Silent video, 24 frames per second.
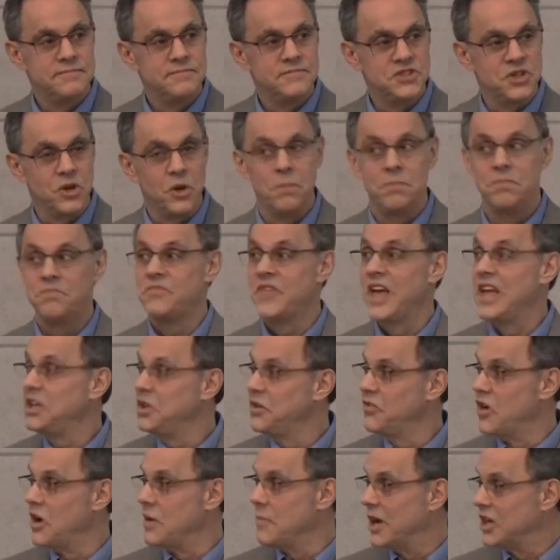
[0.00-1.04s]
So thank
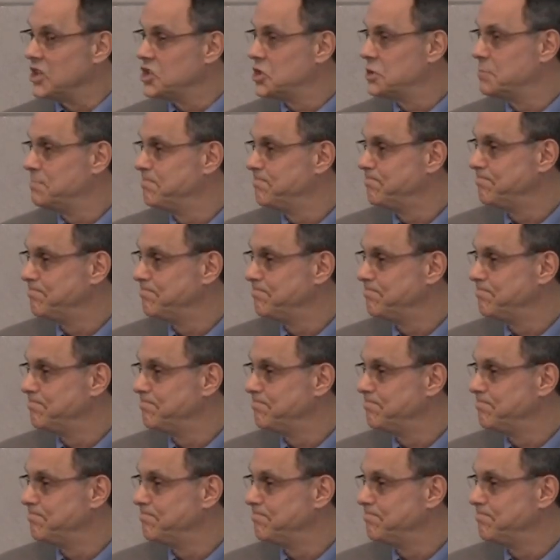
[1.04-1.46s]
you very much.